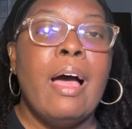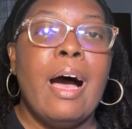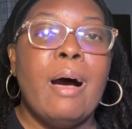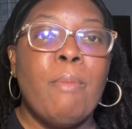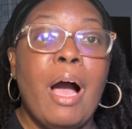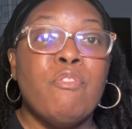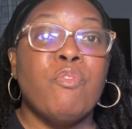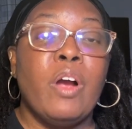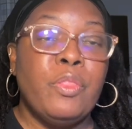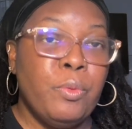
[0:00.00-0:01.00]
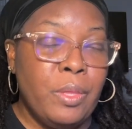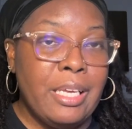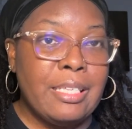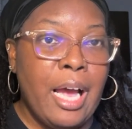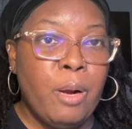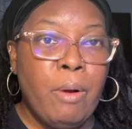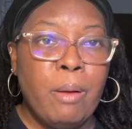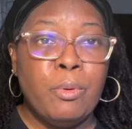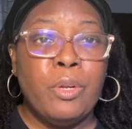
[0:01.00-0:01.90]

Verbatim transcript: um, I've read through the entire Bible.